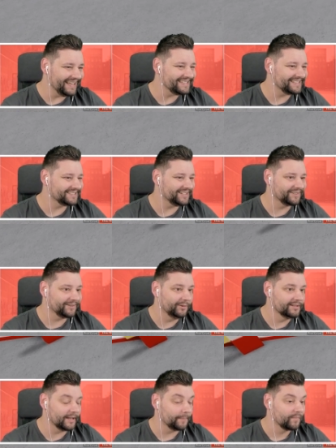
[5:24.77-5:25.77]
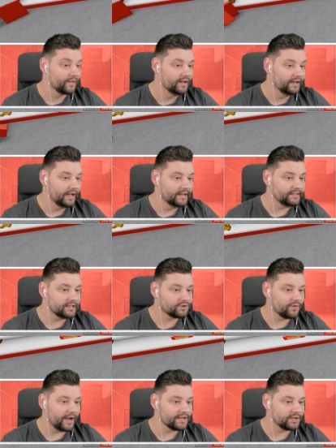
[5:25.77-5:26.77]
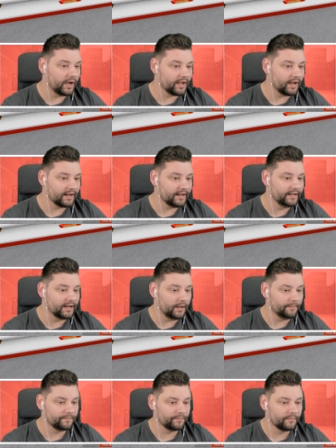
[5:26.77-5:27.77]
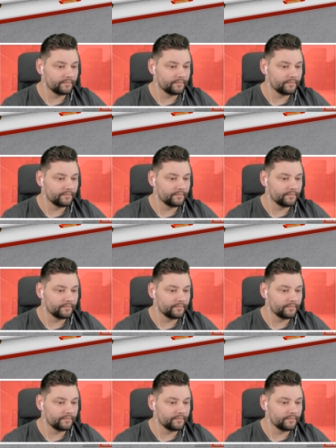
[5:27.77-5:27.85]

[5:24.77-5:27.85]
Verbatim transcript: it's just so cool, isn't it? Is this trash that I gotta clean up?